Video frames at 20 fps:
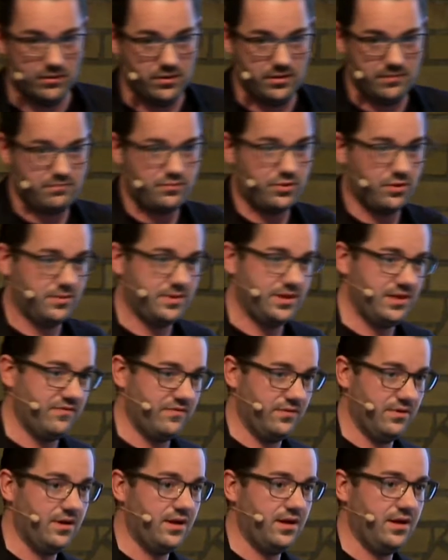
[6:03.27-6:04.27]
Or probably
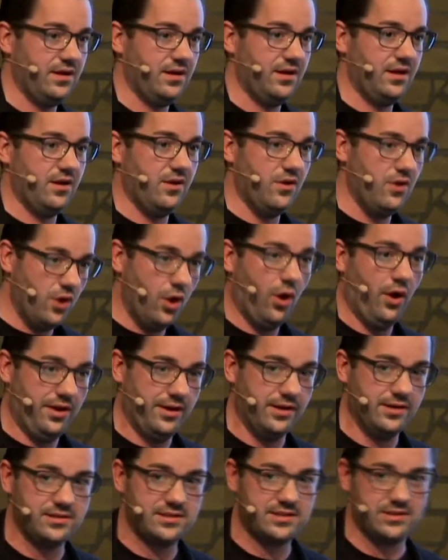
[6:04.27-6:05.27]
even
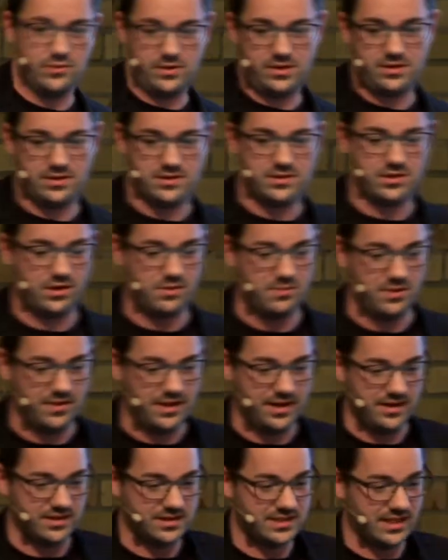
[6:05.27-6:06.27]
none. So we can talk about
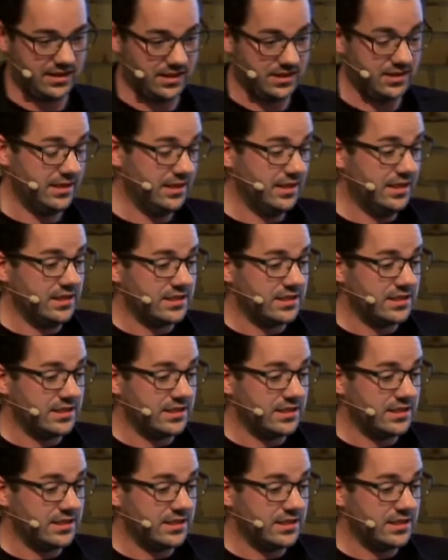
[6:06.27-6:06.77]
that in a second.